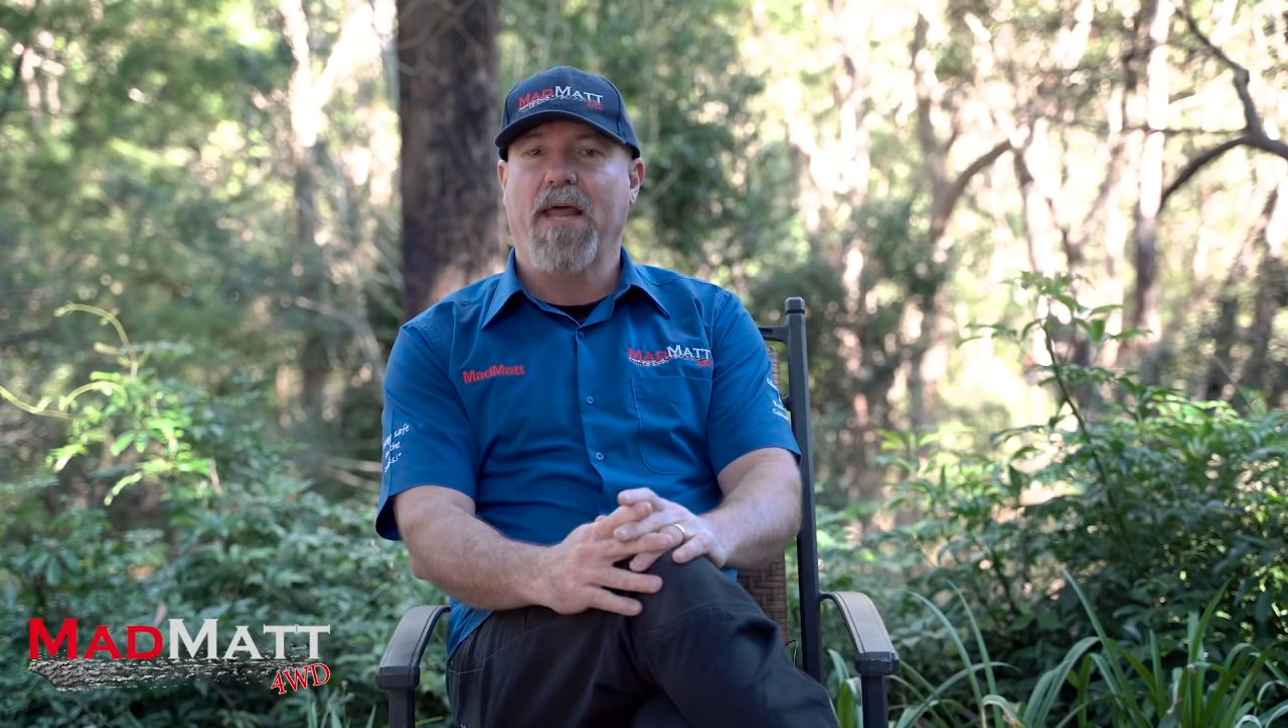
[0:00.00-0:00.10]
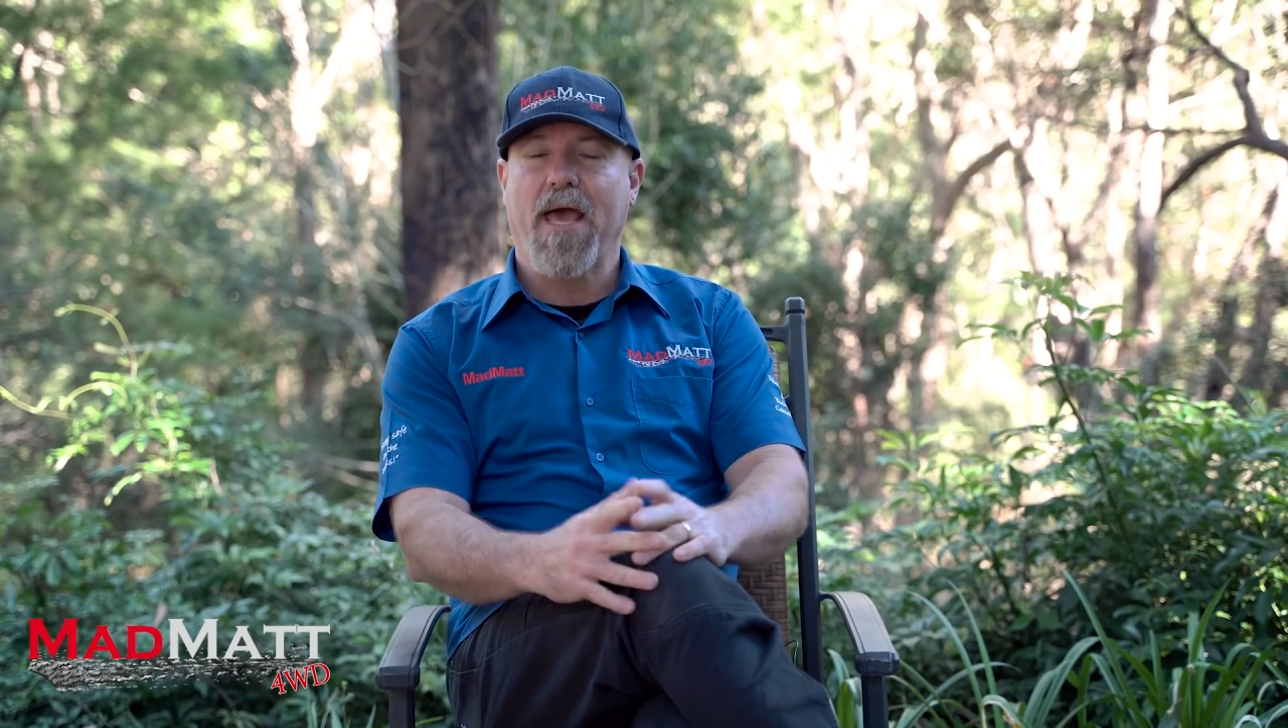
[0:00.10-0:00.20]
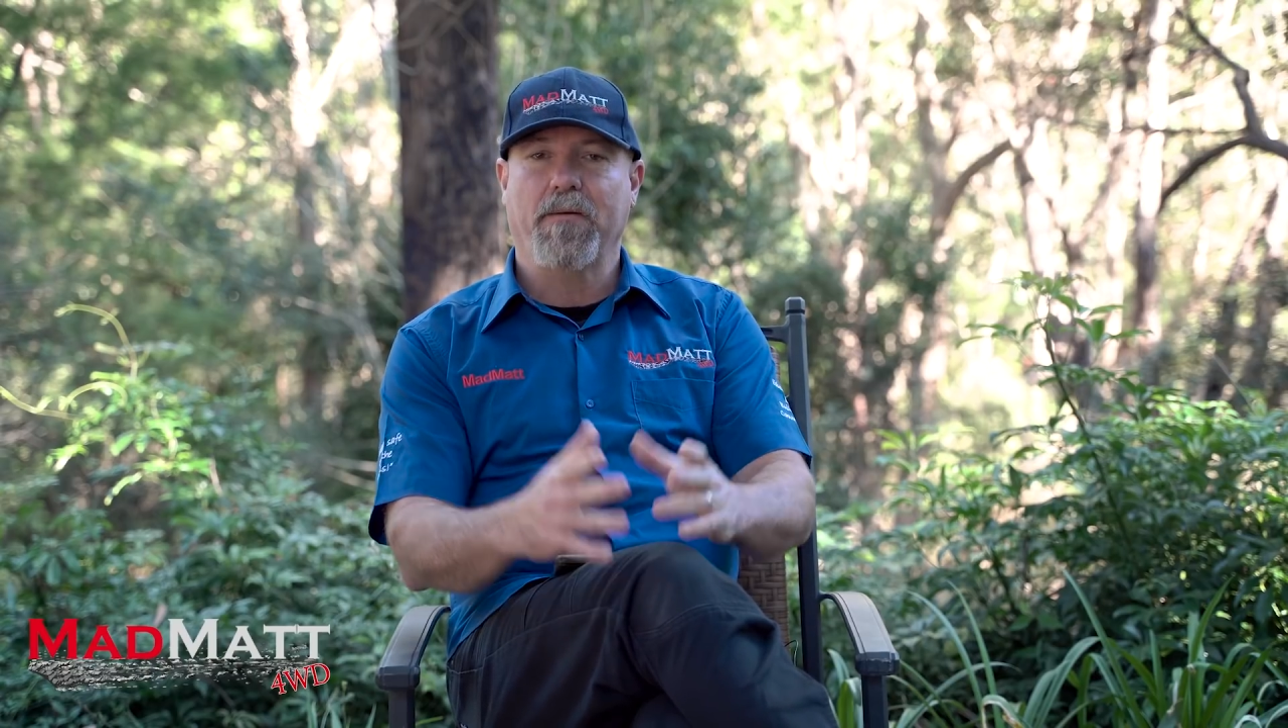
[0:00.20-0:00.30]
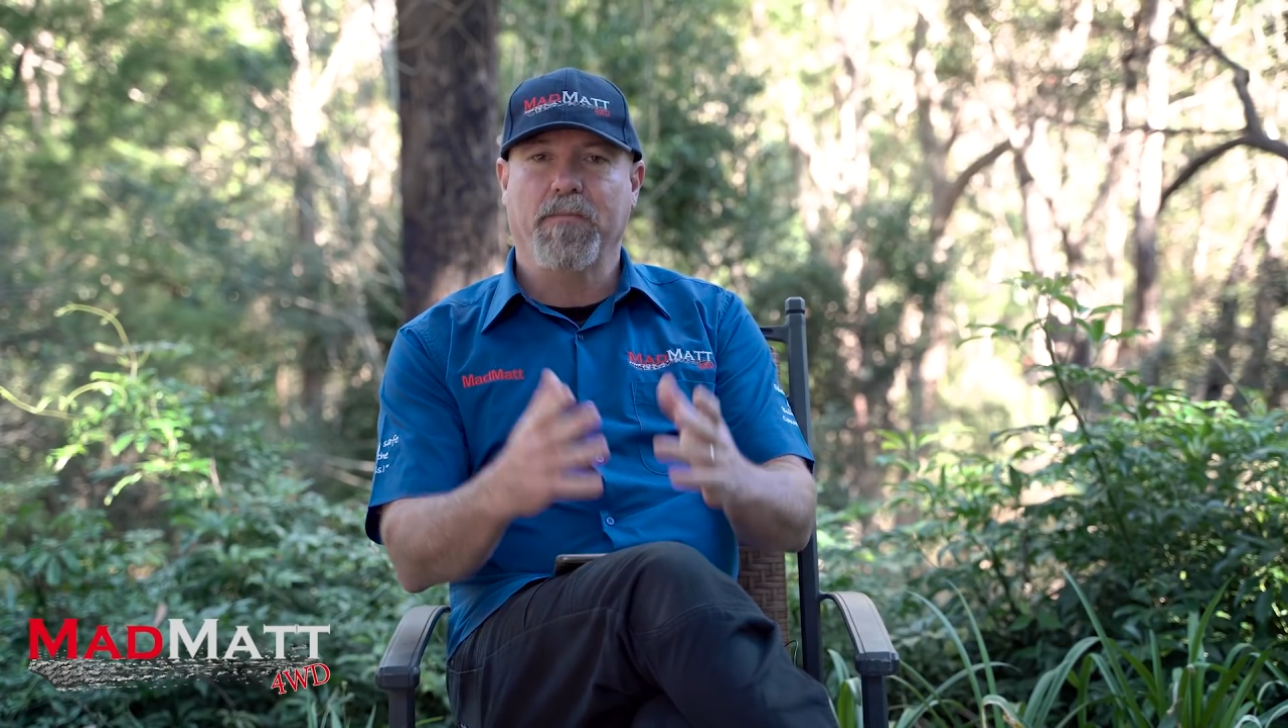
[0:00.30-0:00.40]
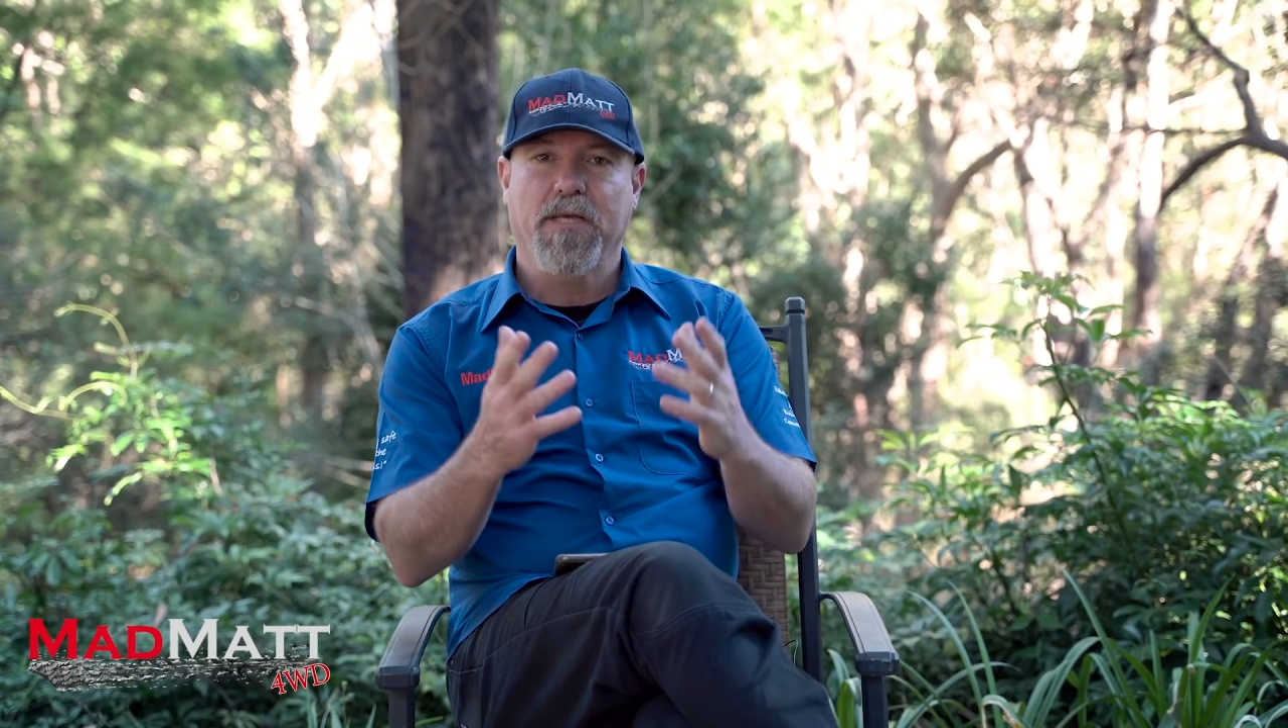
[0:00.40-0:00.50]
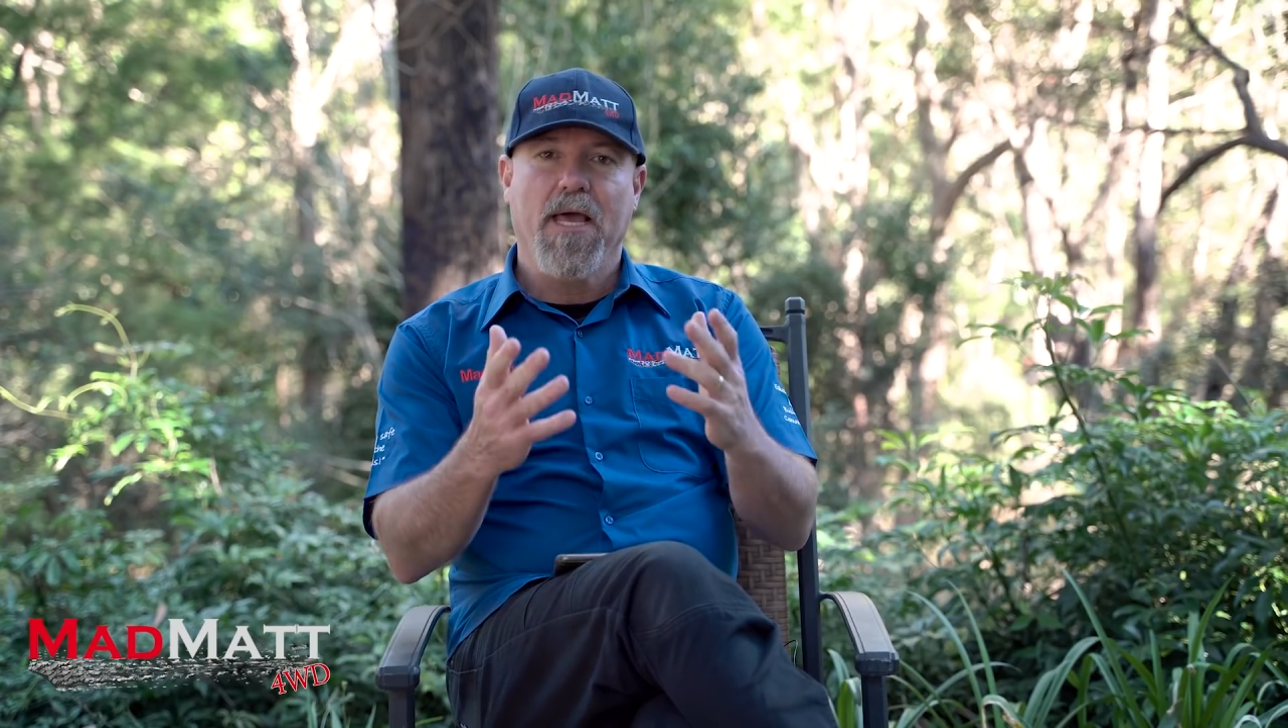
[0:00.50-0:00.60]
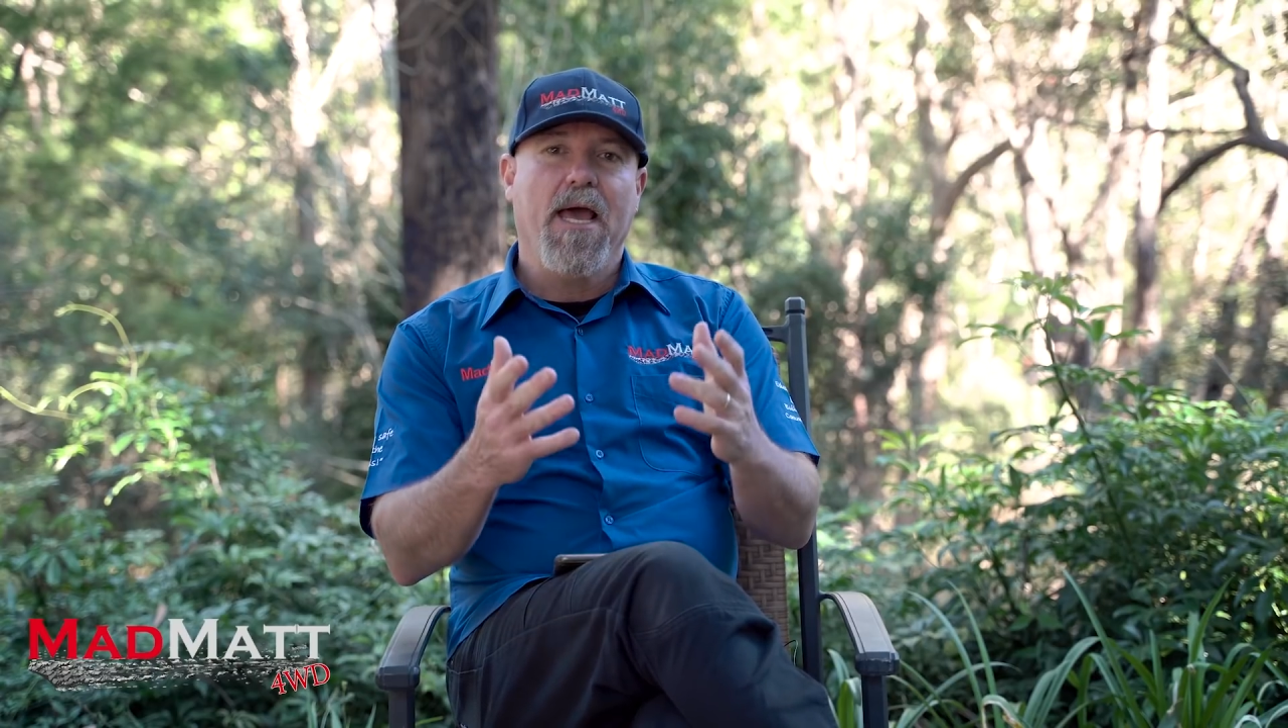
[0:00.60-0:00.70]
Adams,